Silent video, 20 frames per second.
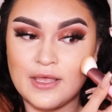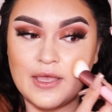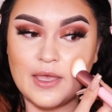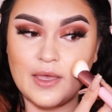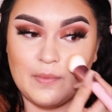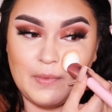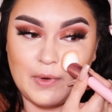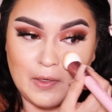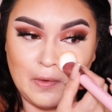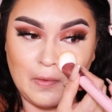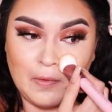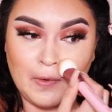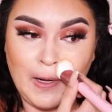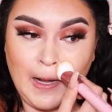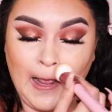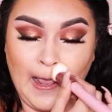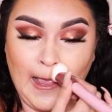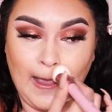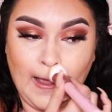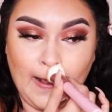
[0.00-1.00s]
and we don't
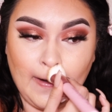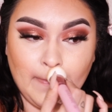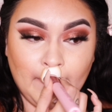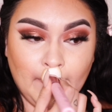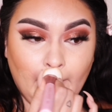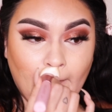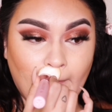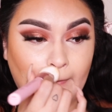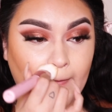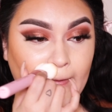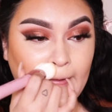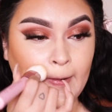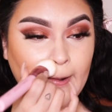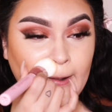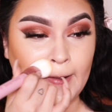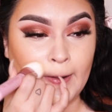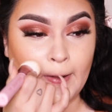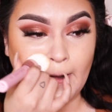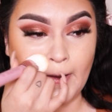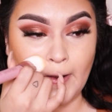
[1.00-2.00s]
want to add more
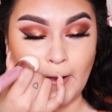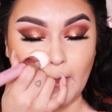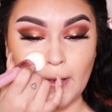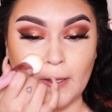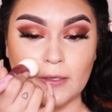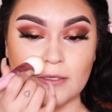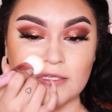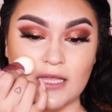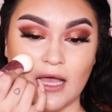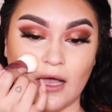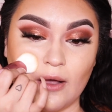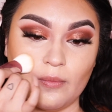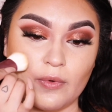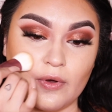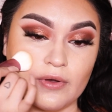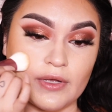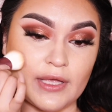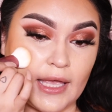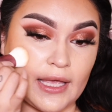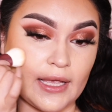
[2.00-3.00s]
because that
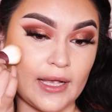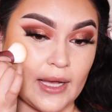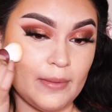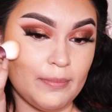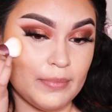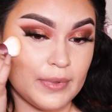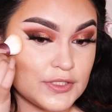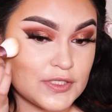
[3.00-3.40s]
will cake up.